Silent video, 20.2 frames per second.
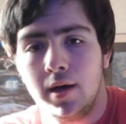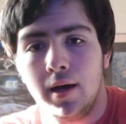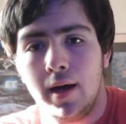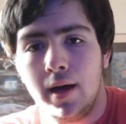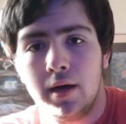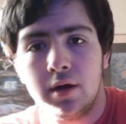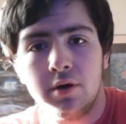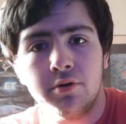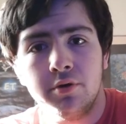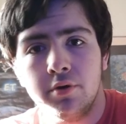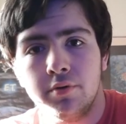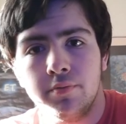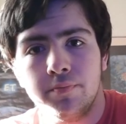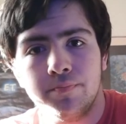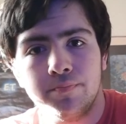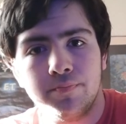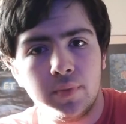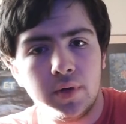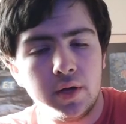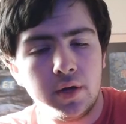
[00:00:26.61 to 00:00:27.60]
I don't know.
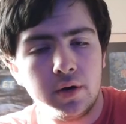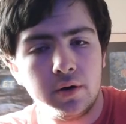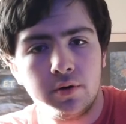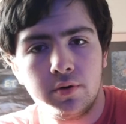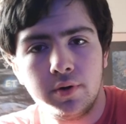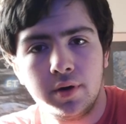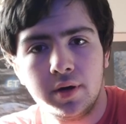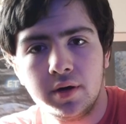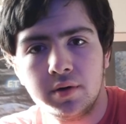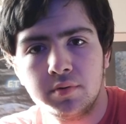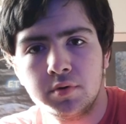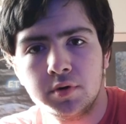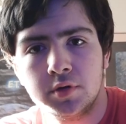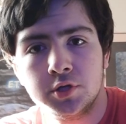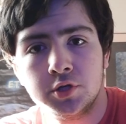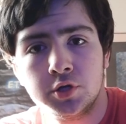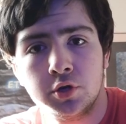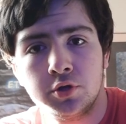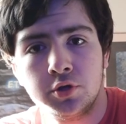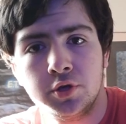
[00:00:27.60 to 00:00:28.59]
I don't know how I'm going to
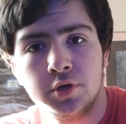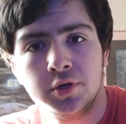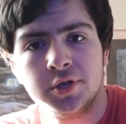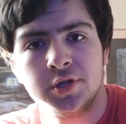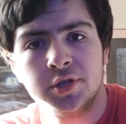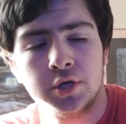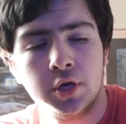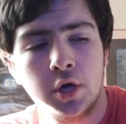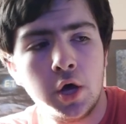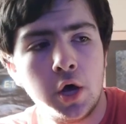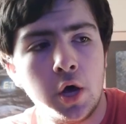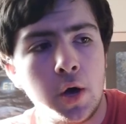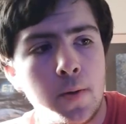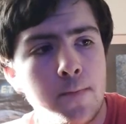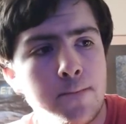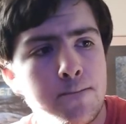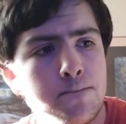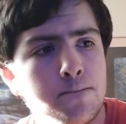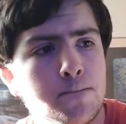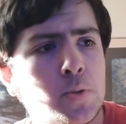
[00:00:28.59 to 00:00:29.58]
start this,
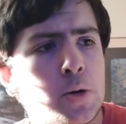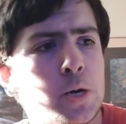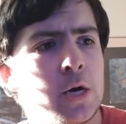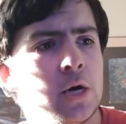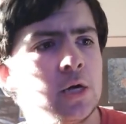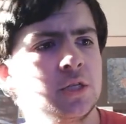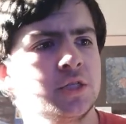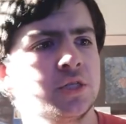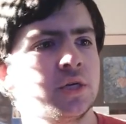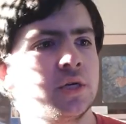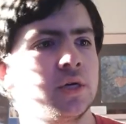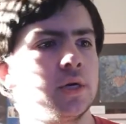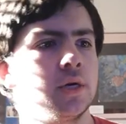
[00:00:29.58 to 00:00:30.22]
but